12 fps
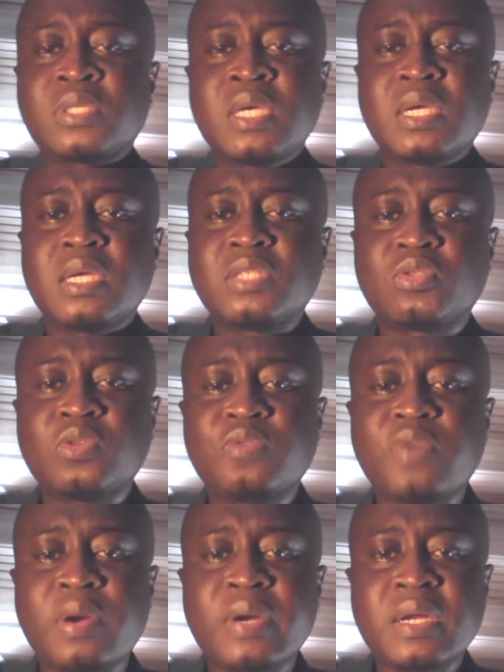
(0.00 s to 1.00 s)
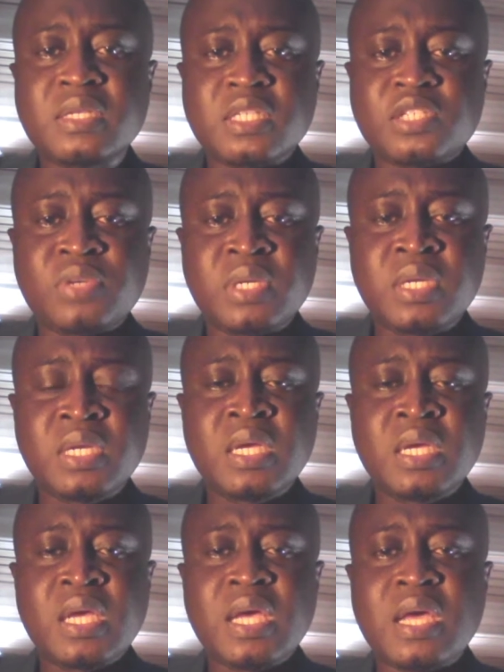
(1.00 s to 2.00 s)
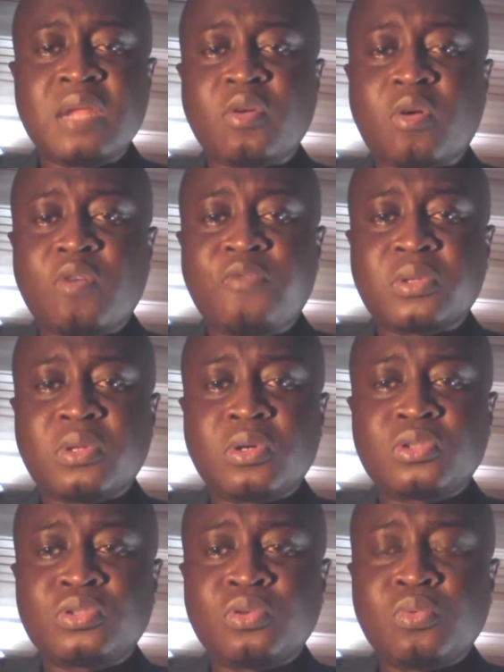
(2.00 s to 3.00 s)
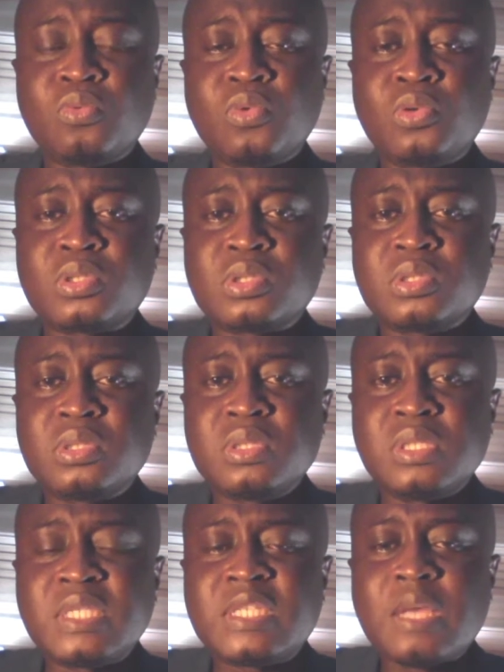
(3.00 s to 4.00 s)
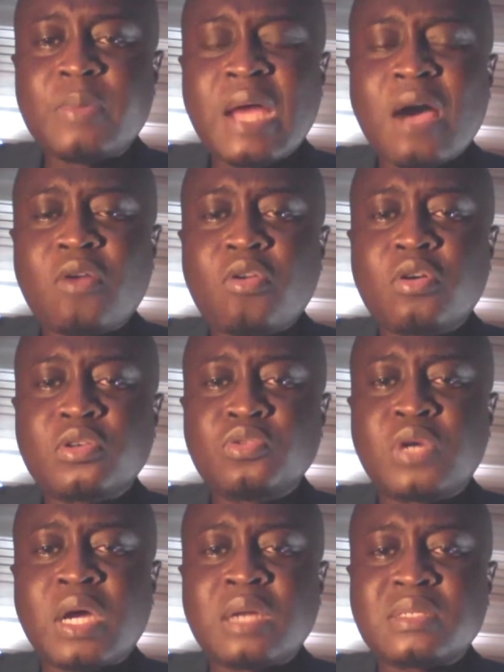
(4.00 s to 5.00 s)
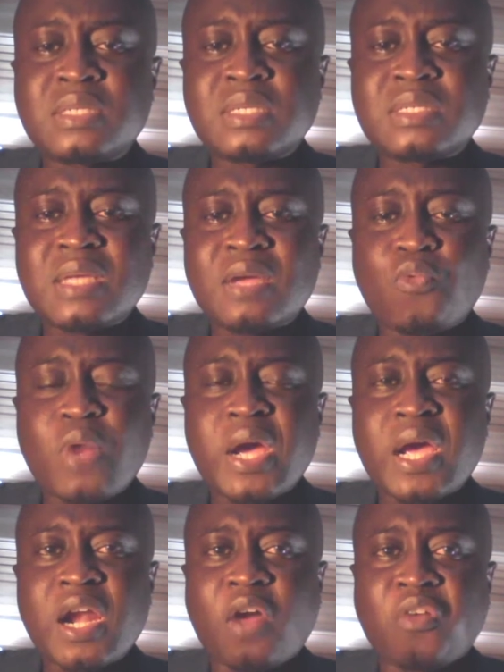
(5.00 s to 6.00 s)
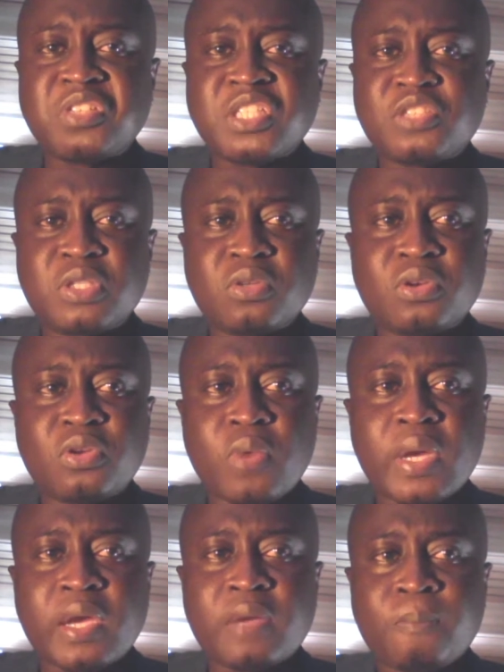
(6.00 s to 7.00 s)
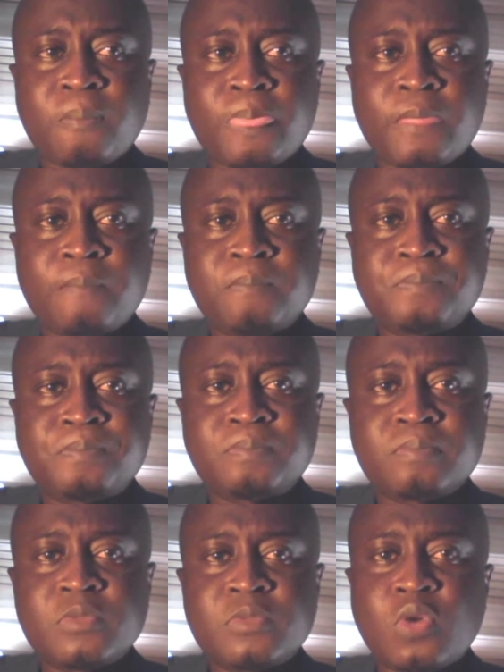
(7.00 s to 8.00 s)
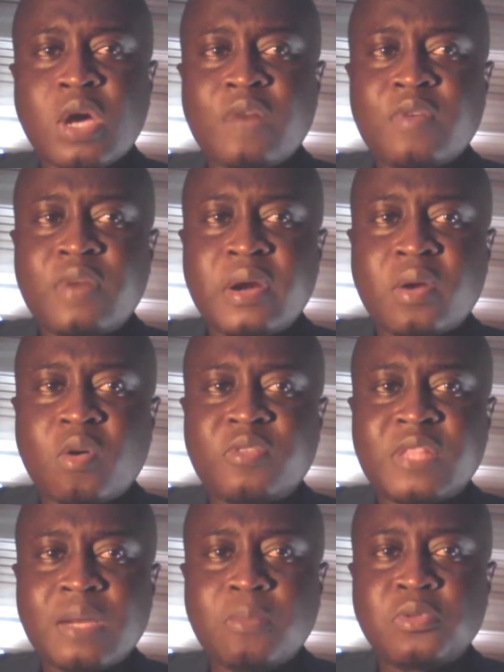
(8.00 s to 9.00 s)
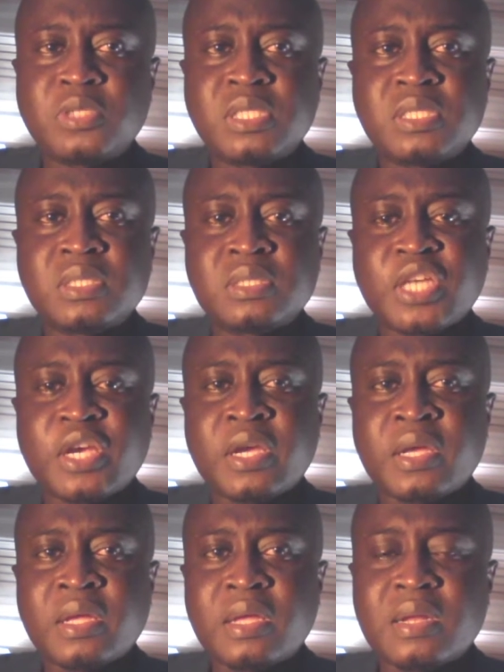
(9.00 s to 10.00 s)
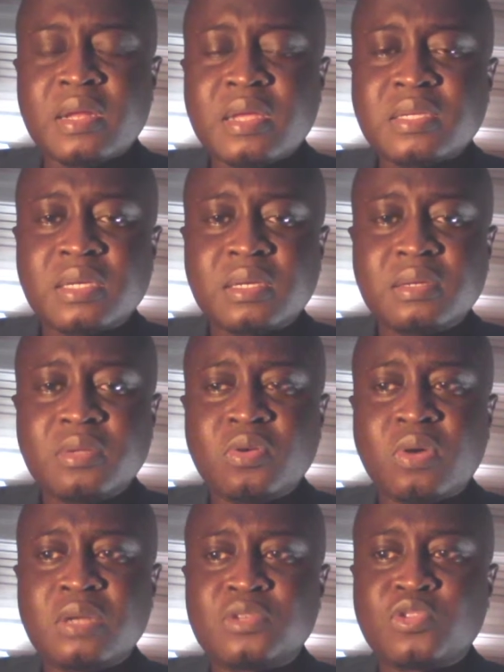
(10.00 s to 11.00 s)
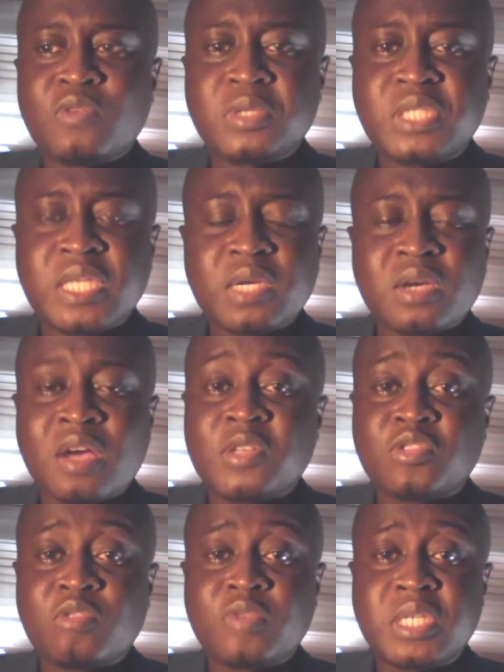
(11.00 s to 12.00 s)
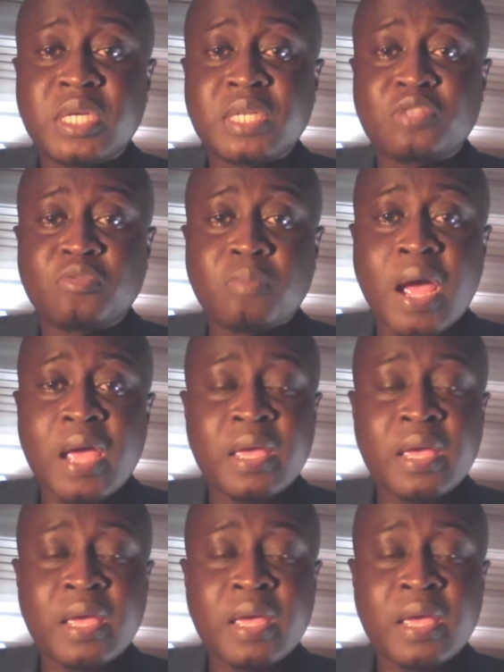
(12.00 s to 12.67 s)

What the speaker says: is also very necessary, and your comfort also would determine how long you can sit and work and concentrate on your work. So have a very comfortable sitting chair and desk. You can have a swivel chair to buy.